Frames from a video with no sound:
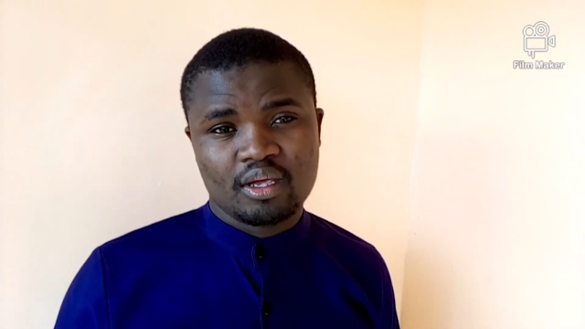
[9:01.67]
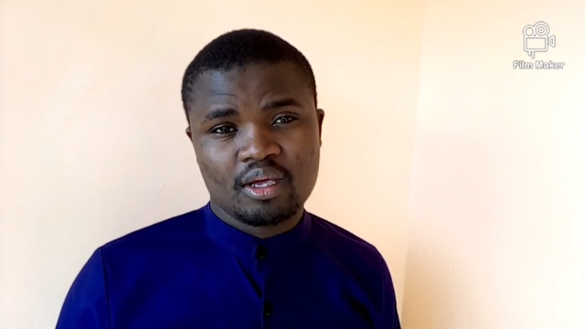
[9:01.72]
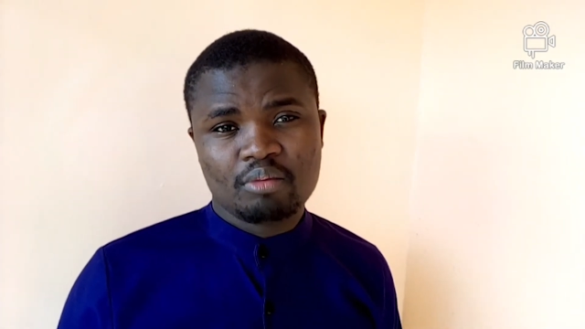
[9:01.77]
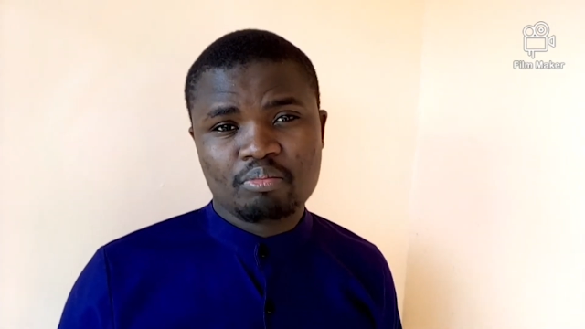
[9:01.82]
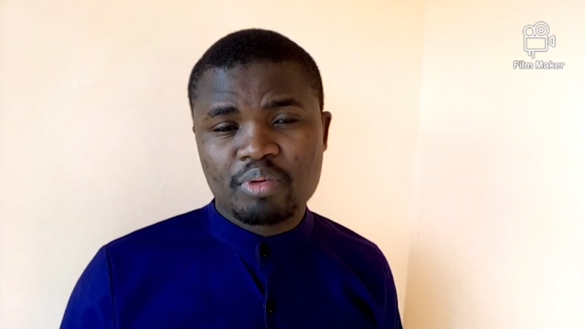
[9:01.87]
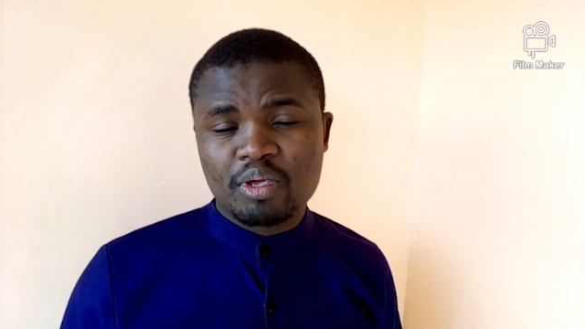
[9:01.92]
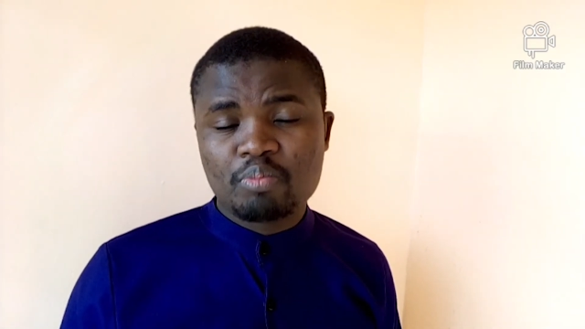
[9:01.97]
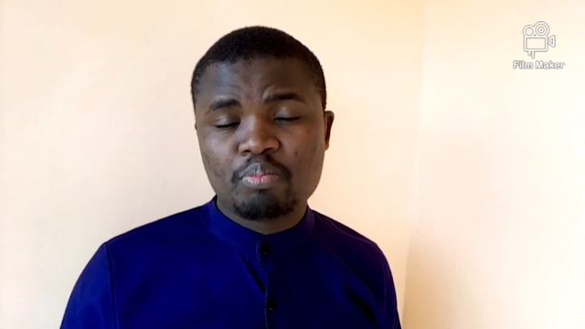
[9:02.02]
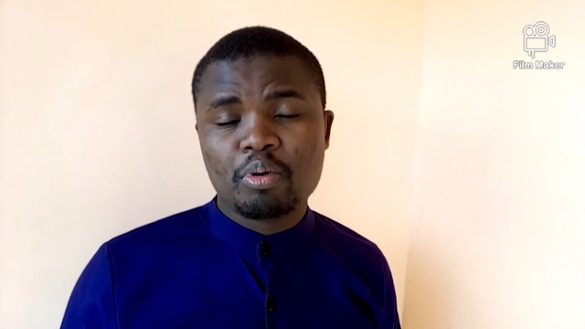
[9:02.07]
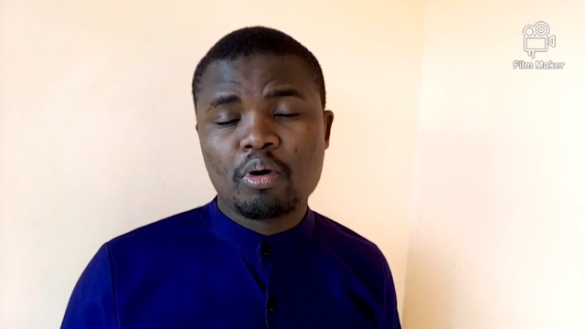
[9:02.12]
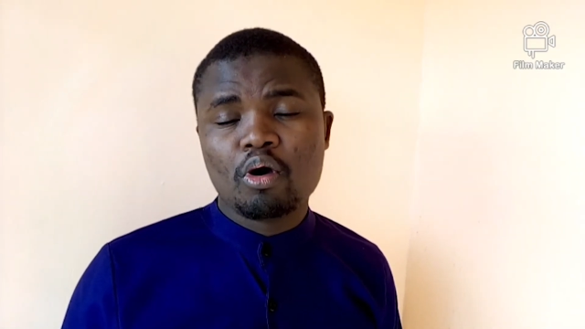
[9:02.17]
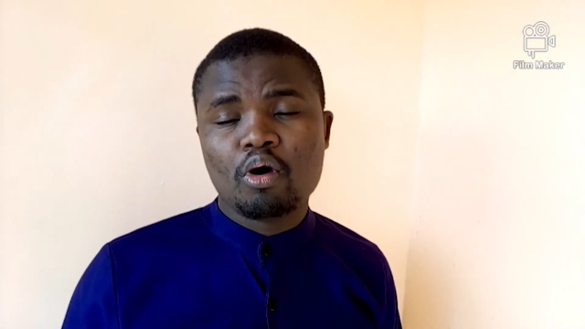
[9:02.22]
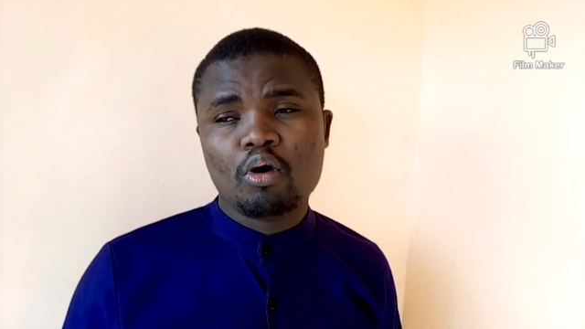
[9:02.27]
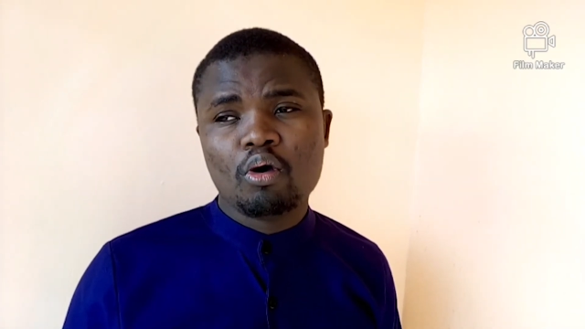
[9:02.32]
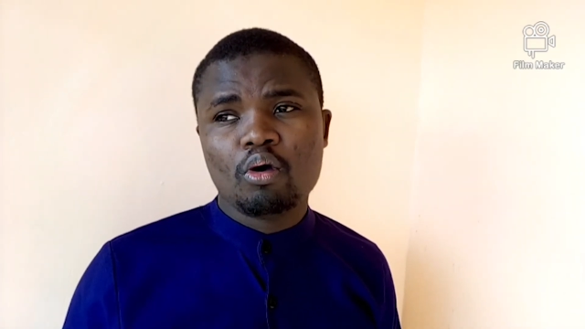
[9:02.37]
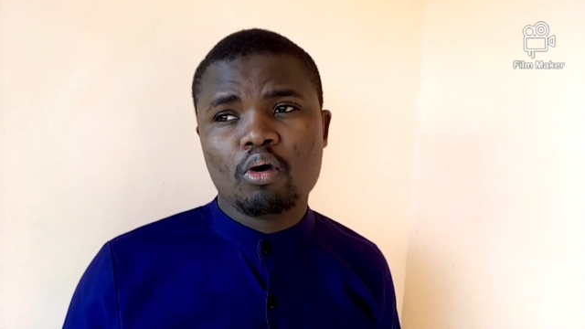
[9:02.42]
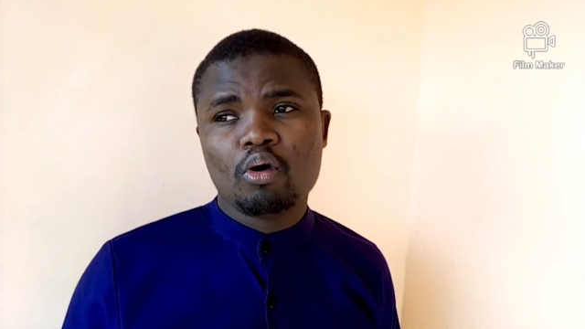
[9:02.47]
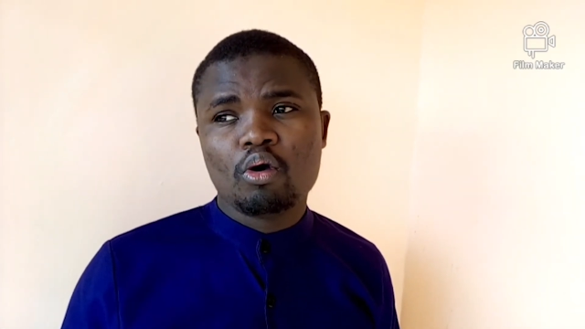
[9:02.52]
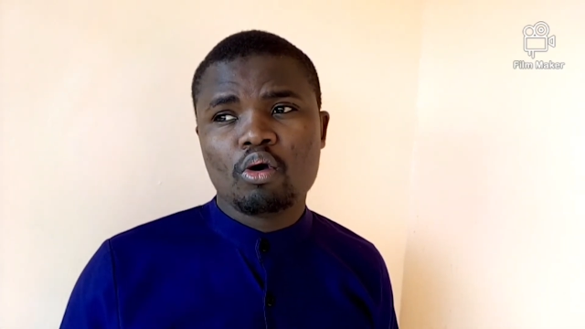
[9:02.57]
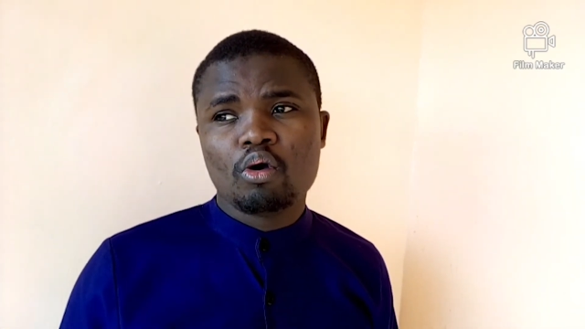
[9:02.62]
People
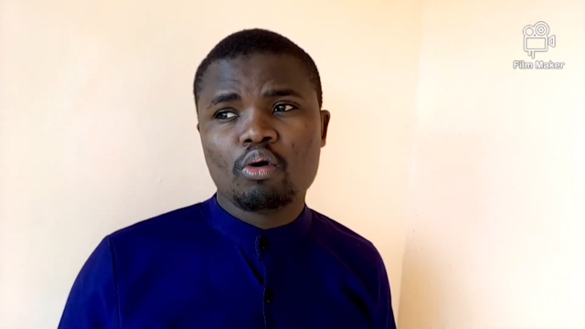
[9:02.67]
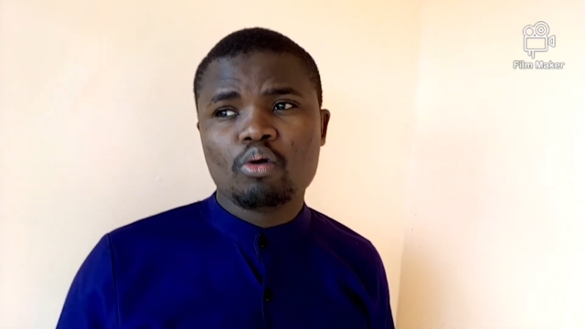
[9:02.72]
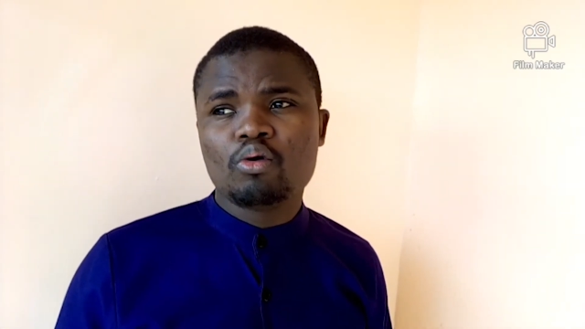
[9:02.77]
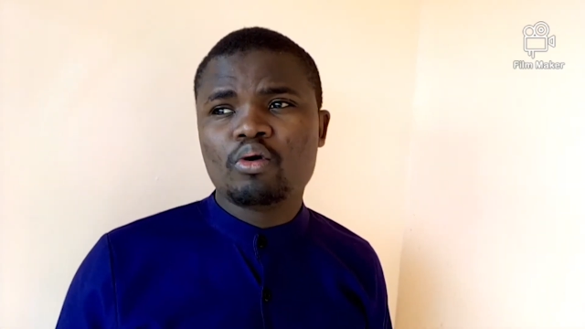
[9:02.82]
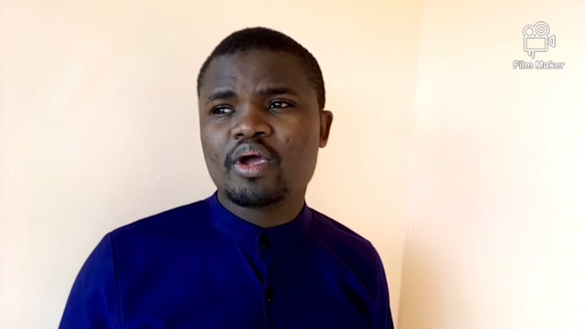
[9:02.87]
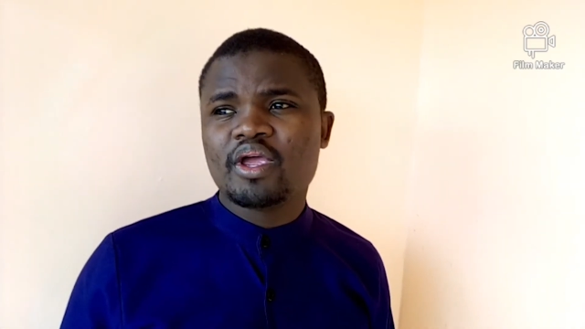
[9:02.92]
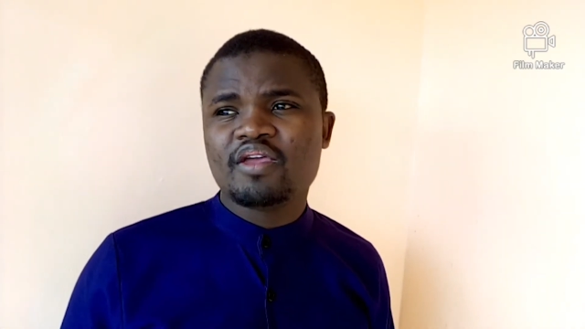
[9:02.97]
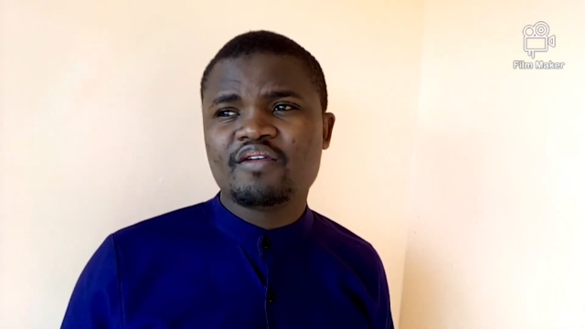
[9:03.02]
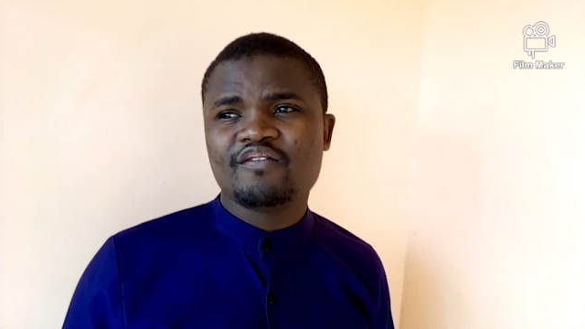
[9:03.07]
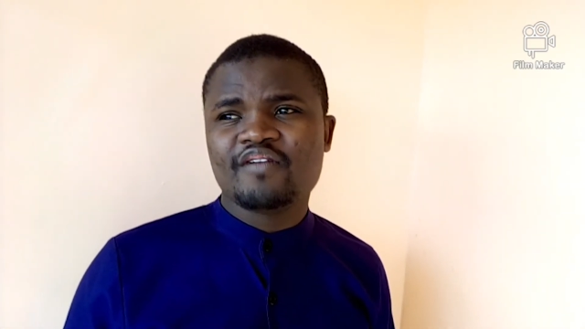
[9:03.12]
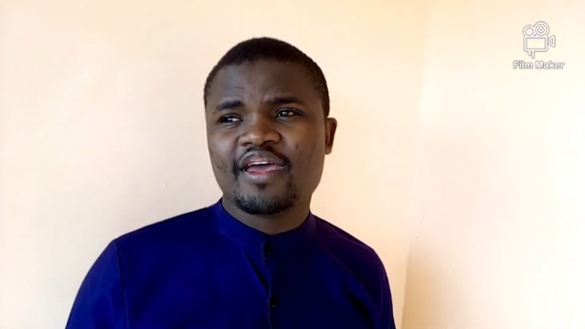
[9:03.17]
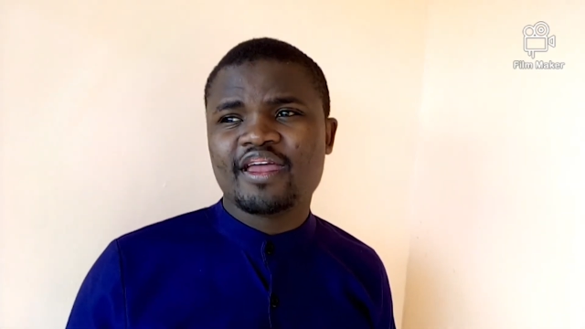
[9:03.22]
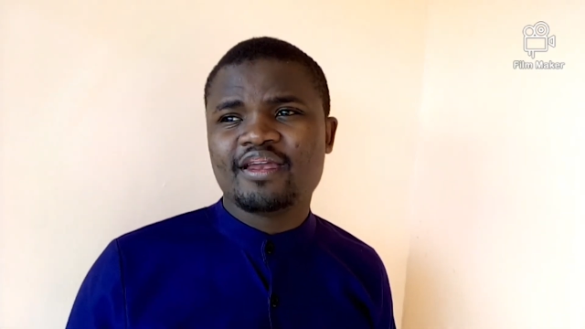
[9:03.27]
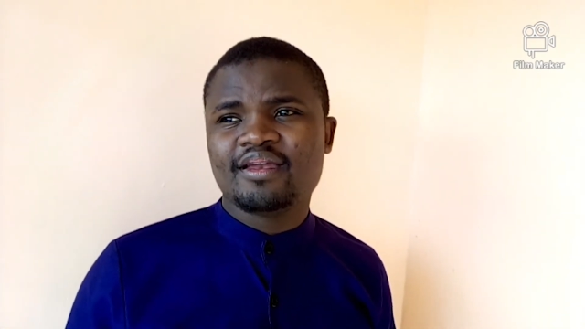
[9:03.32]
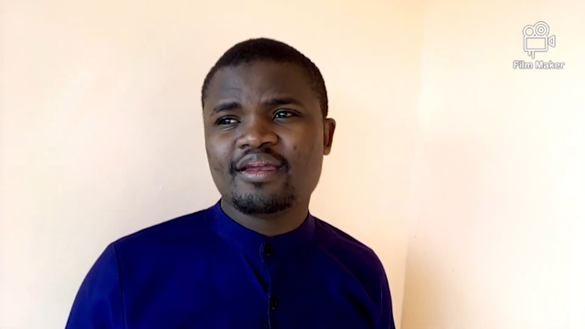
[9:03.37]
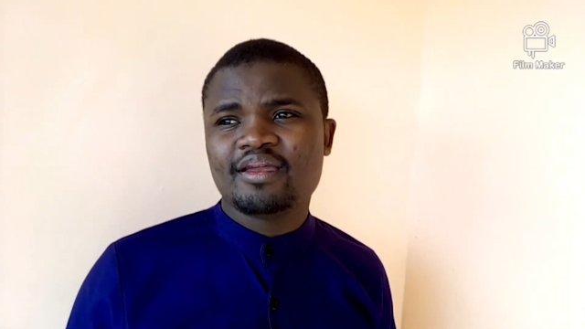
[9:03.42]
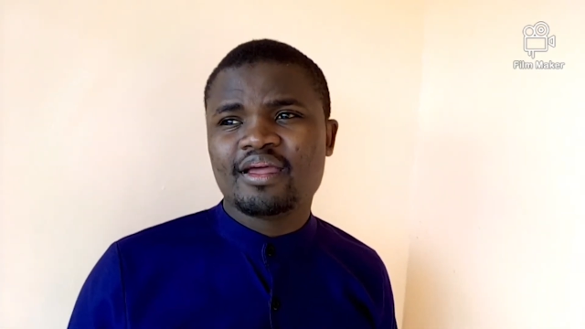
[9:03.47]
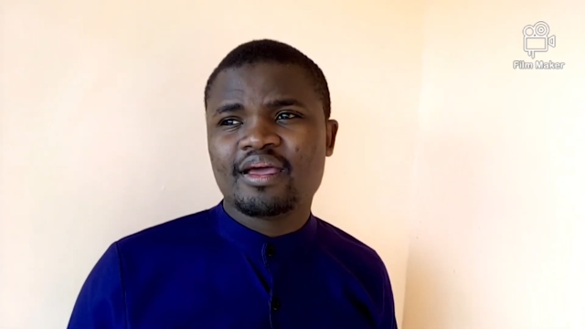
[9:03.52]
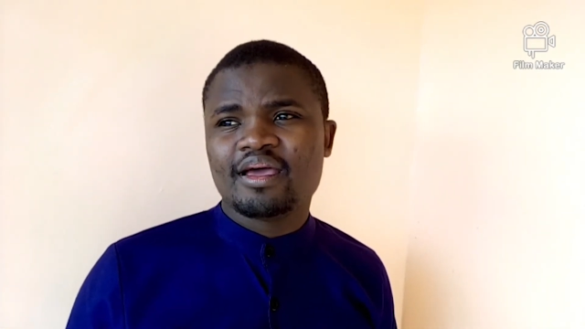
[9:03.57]
who even